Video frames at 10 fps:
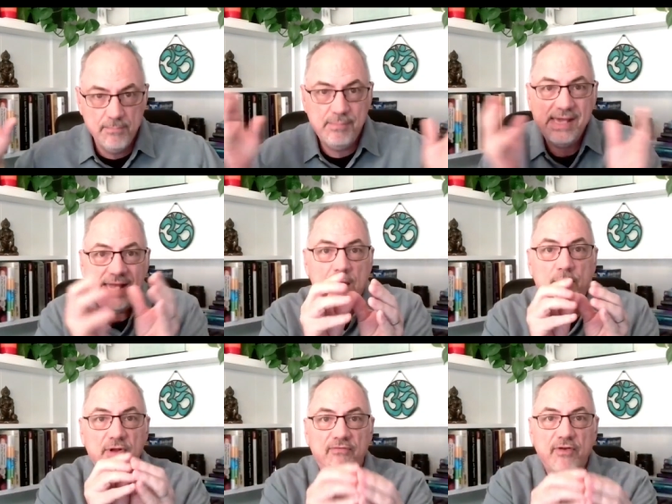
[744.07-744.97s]
being
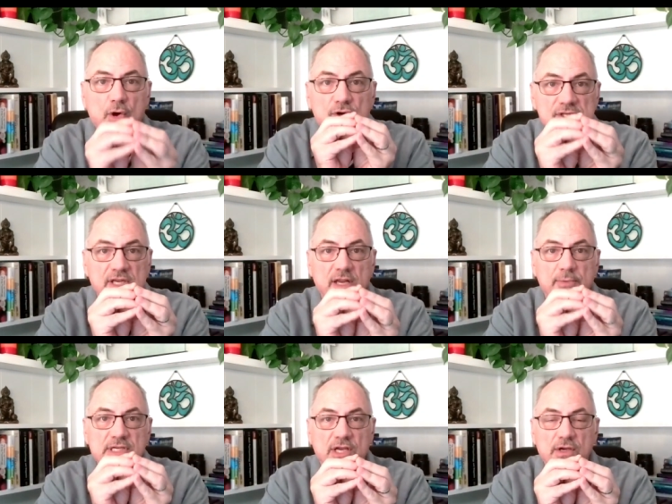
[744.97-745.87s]
able to focus it in a
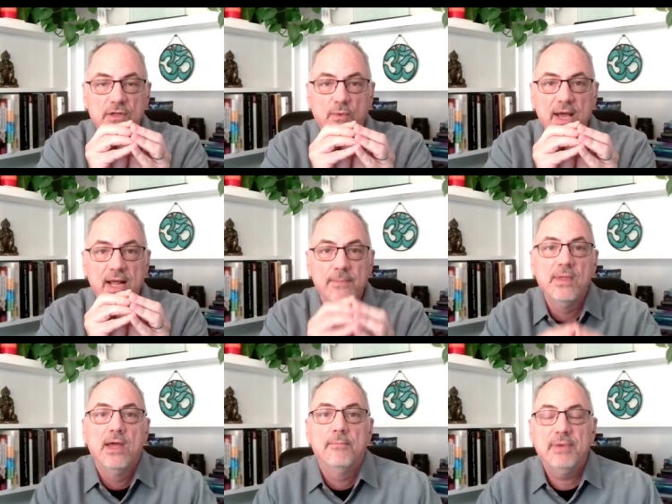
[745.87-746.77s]
particular way
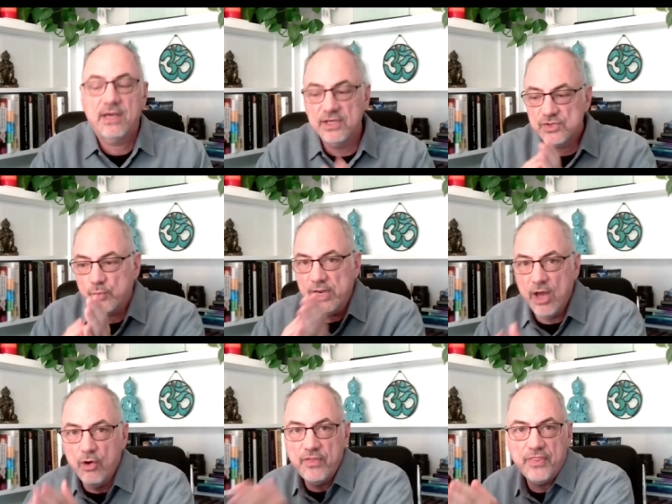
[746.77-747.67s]
because we
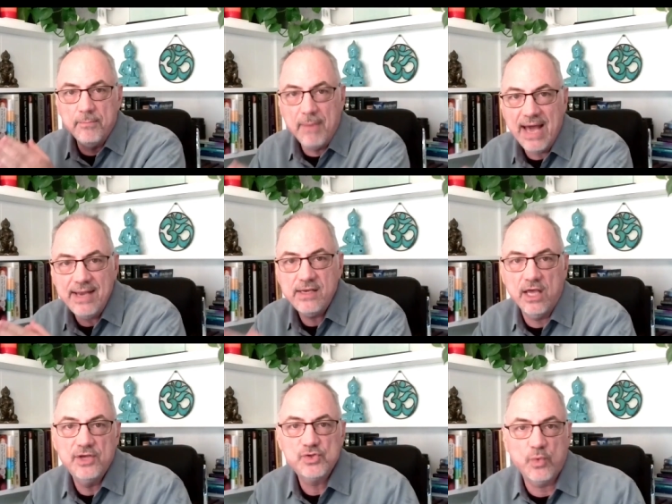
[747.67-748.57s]
know that the mind
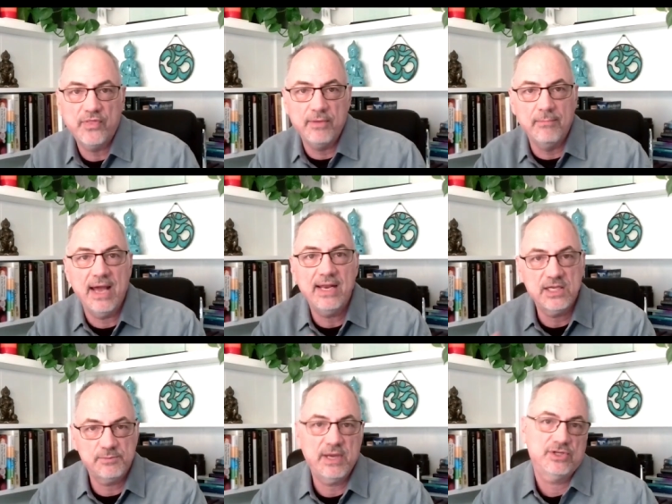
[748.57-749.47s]
does what the mind
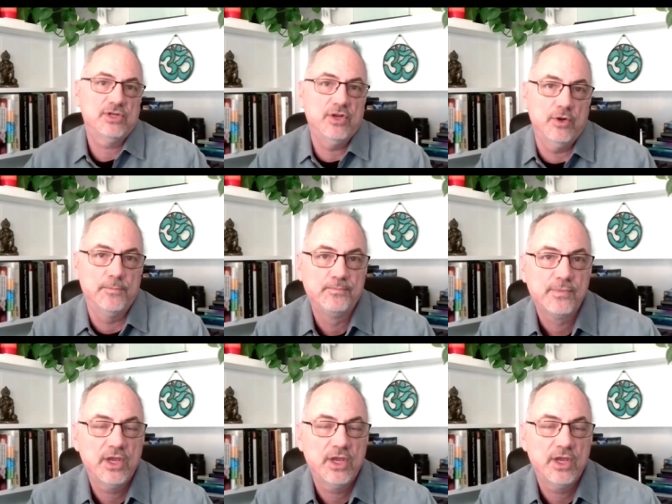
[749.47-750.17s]
expects to do.